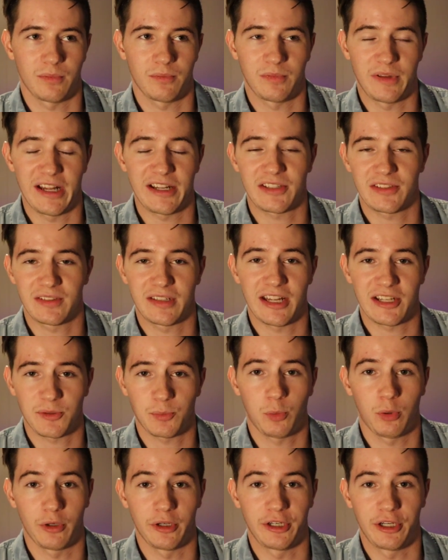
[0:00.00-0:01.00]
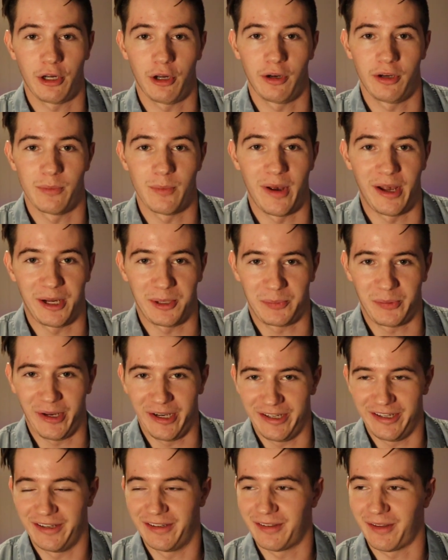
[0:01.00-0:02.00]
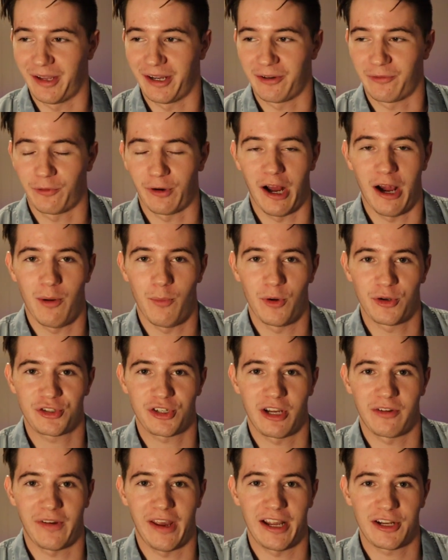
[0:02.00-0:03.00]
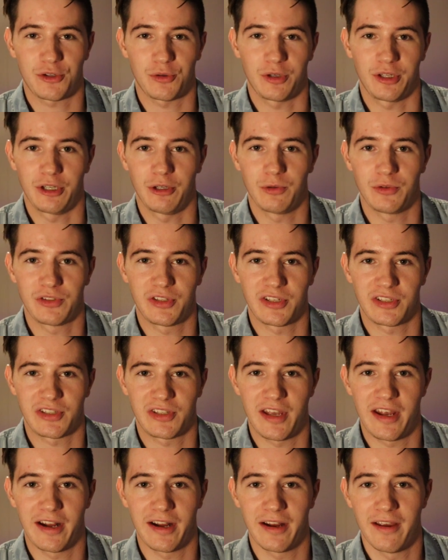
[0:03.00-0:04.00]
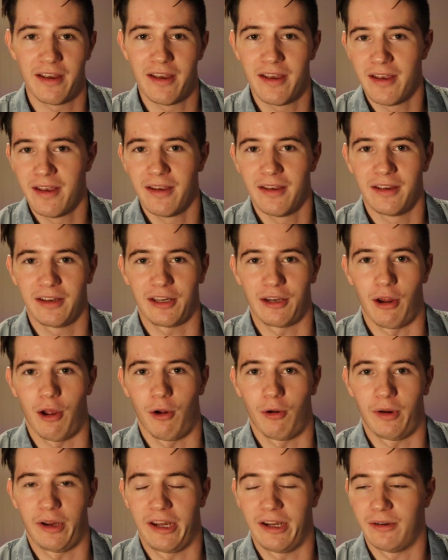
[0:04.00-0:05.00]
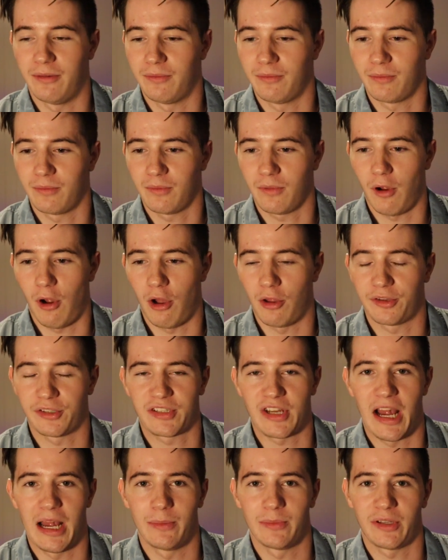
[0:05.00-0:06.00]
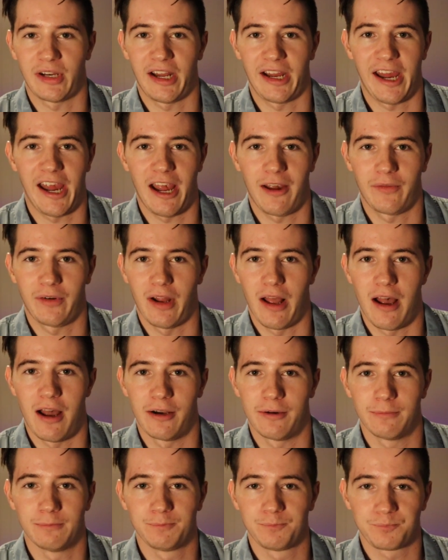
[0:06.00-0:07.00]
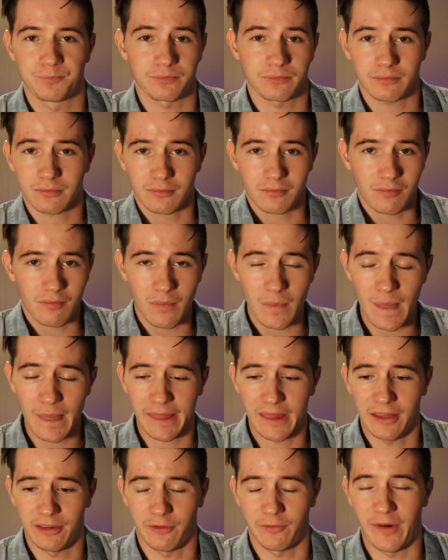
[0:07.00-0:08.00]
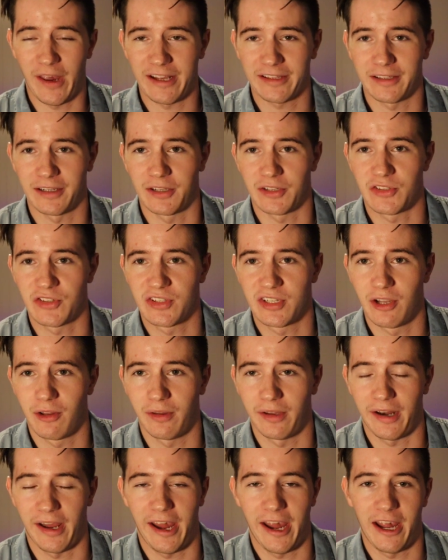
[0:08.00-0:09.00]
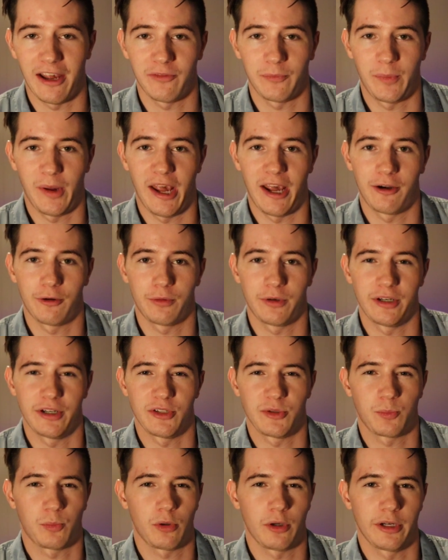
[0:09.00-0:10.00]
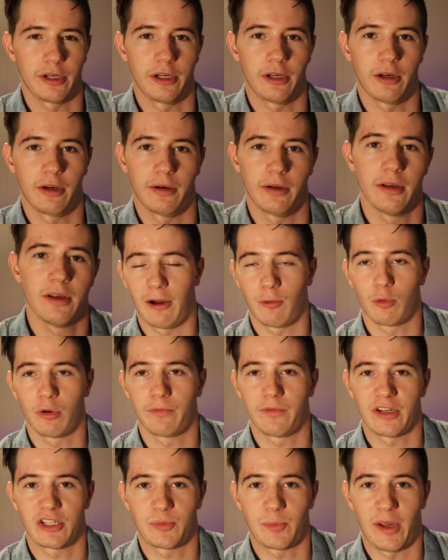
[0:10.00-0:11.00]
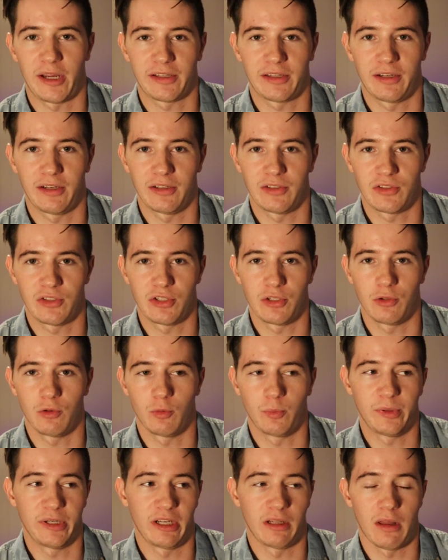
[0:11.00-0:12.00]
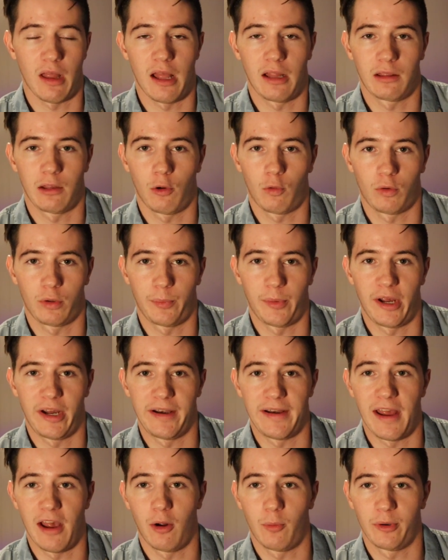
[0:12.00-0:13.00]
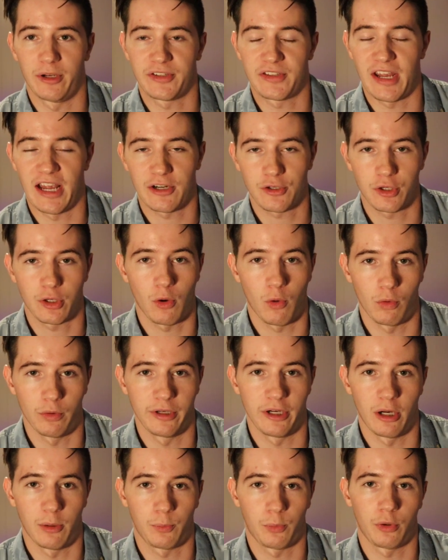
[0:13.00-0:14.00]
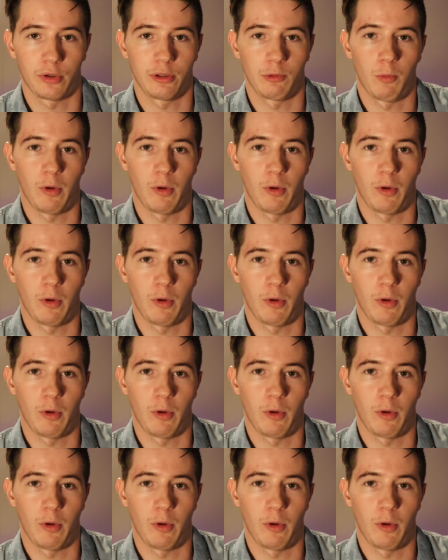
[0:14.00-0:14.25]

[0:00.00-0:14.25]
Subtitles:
that's pretty good in my opinion. Like, for how much I've actually used this thing, and all the time that I have it on, the fact that it's still at a half battery is pretty good. I would have expected it to be a lot lower by now, but it's actually holding up pretty